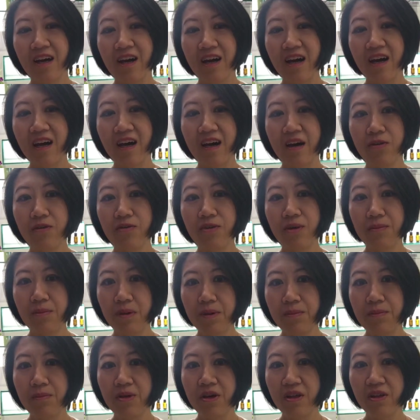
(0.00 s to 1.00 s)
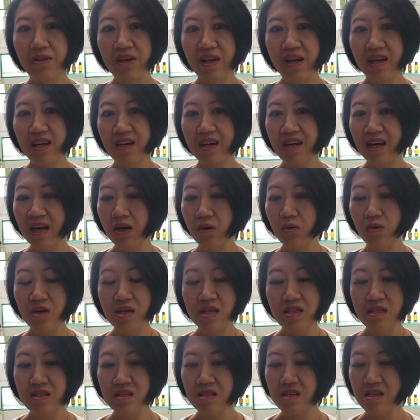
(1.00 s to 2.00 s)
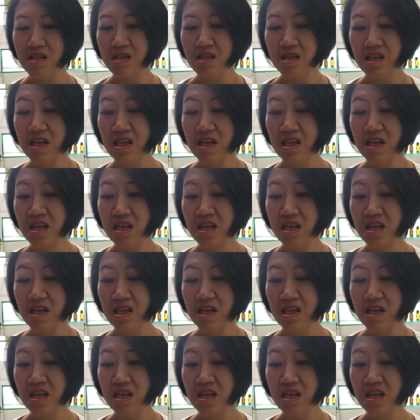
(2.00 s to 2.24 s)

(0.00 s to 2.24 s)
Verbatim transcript: I remember that I was in